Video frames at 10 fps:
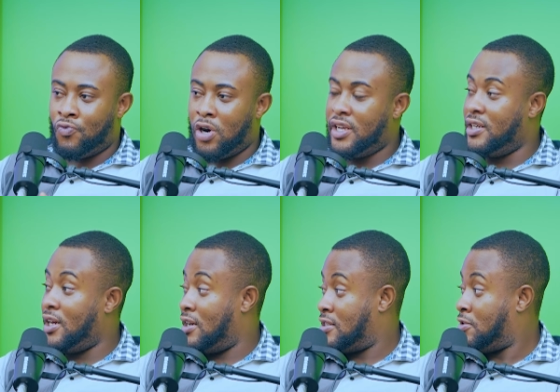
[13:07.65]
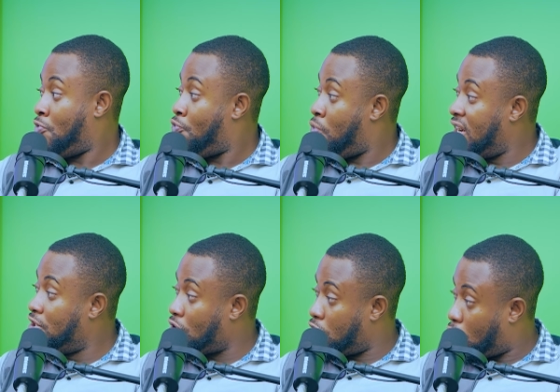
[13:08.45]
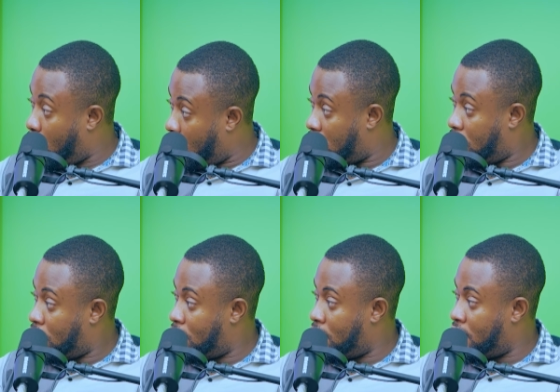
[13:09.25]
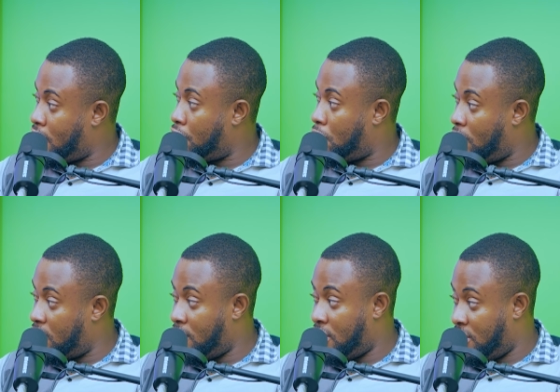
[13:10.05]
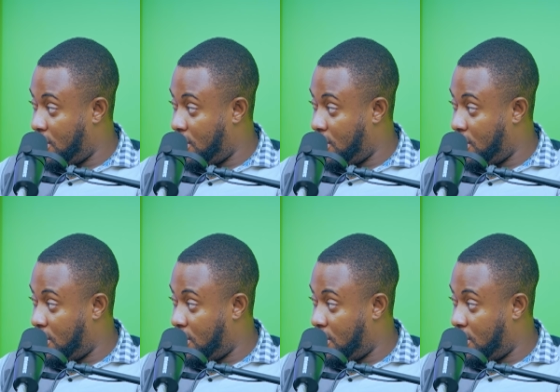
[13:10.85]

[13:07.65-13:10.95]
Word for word: What he does when he's on the court, mm. they're number one in